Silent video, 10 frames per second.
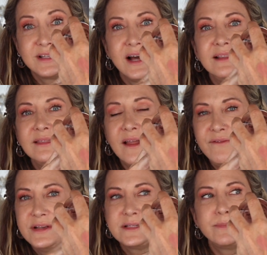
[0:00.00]
I
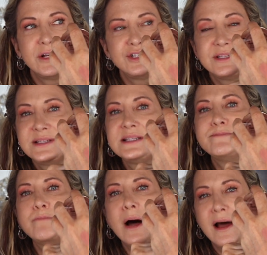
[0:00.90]
love this blush. This is
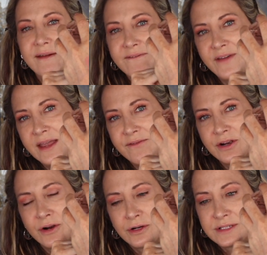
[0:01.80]
my
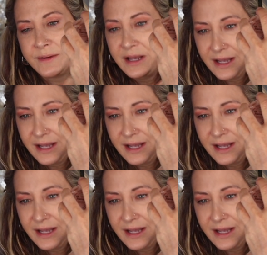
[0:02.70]
favorite all time.